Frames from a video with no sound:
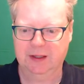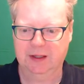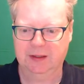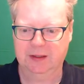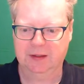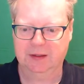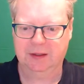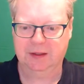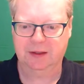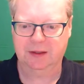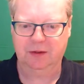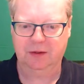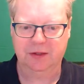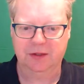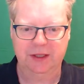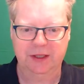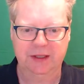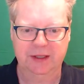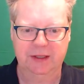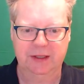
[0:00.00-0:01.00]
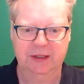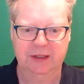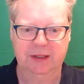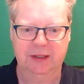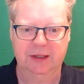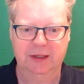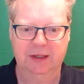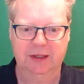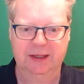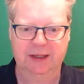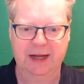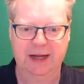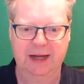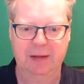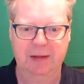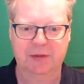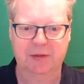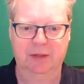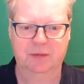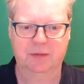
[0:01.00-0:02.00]
To the Logi uh,
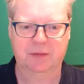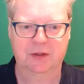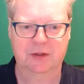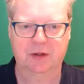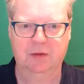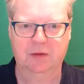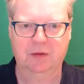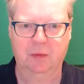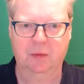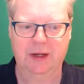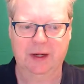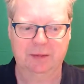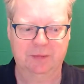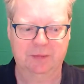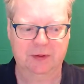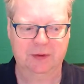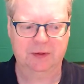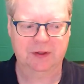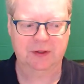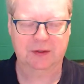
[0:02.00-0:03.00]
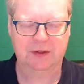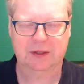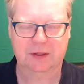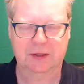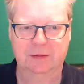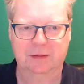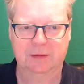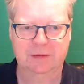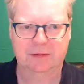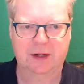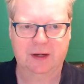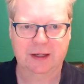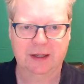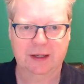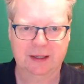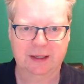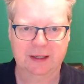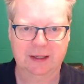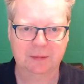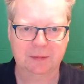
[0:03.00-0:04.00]
capture software. So just uh, fired
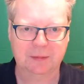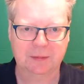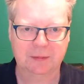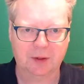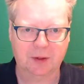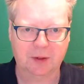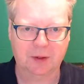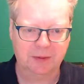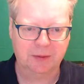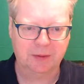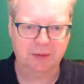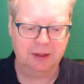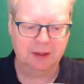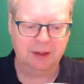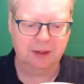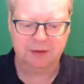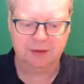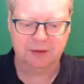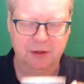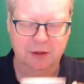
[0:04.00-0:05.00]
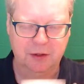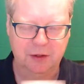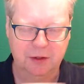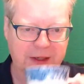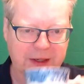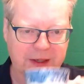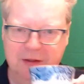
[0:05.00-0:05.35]
that up on, excuse me,